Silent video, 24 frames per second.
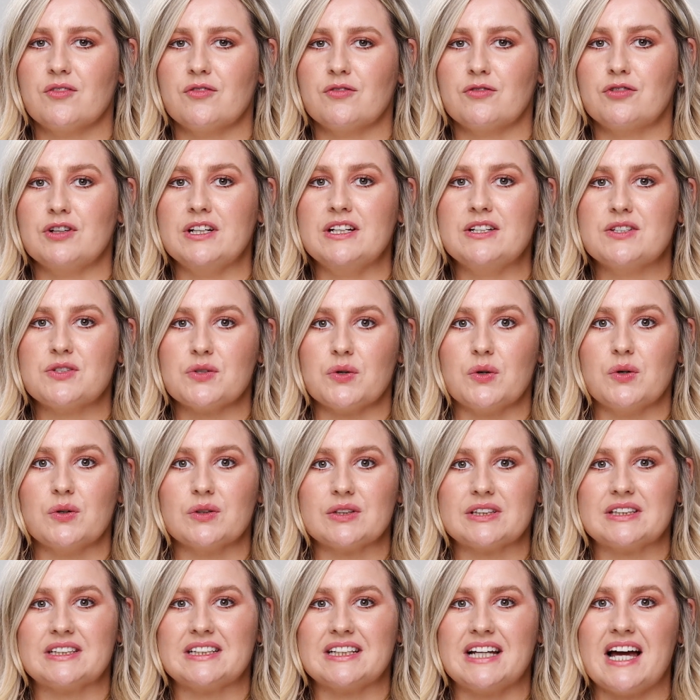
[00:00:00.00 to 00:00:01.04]

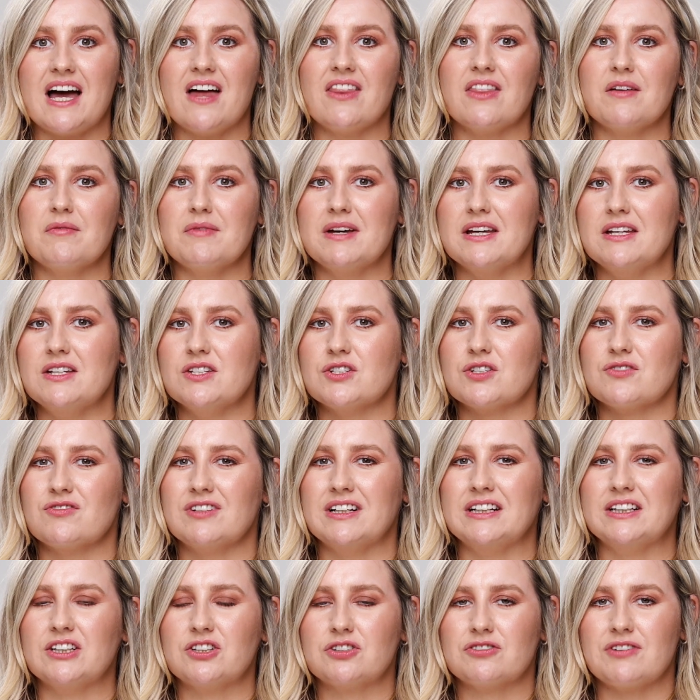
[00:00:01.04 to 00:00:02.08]
resource to get them in to
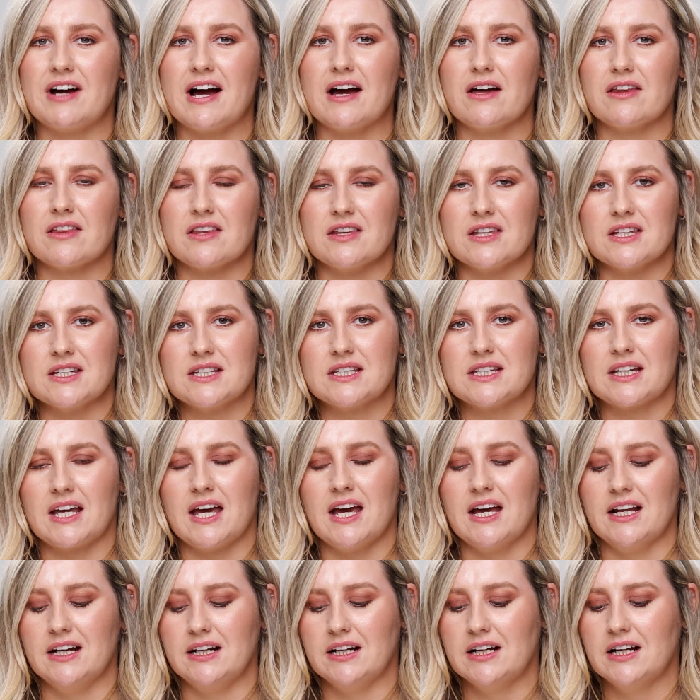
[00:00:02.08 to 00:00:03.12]
really strengthen the
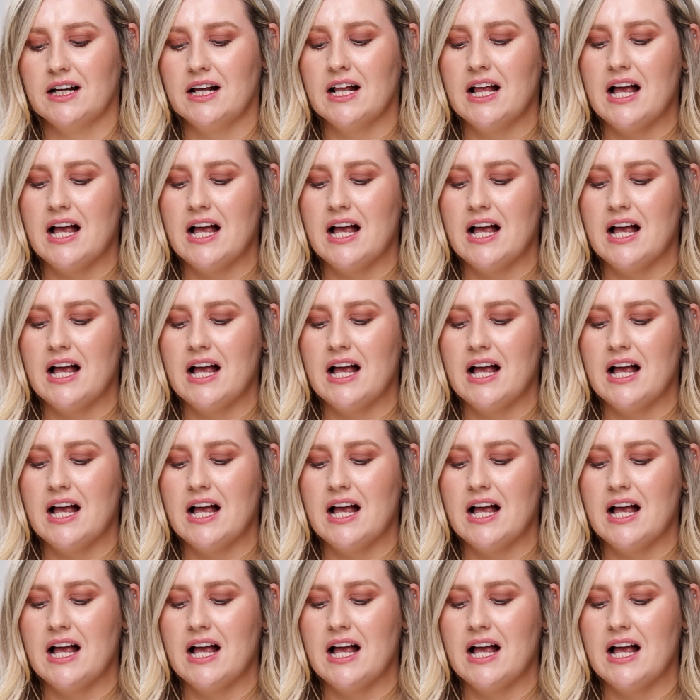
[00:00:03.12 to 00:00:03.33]
skin,